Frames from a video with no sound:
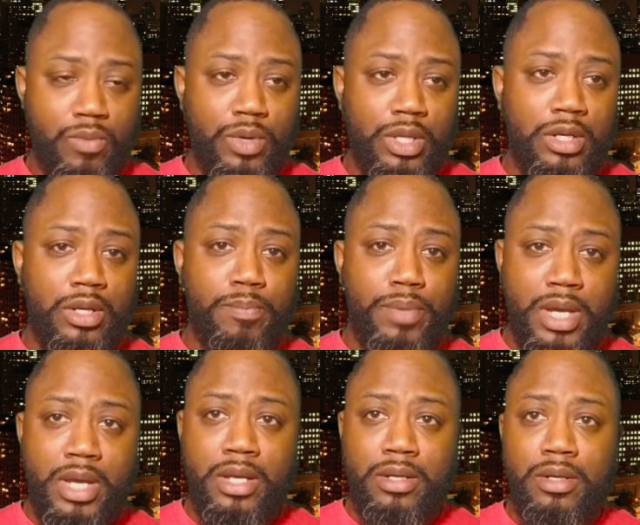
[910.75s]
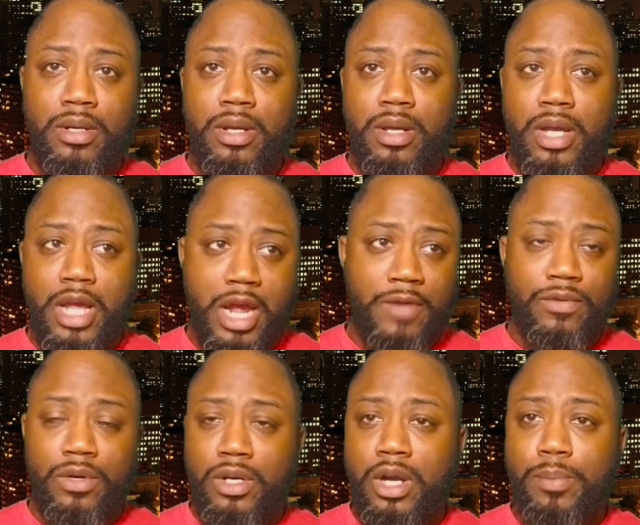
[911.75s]
And I'm willing to bet
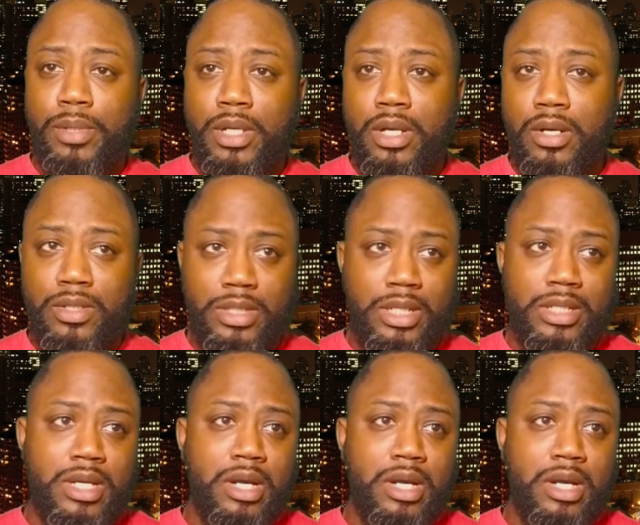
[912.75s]
after a couple of years,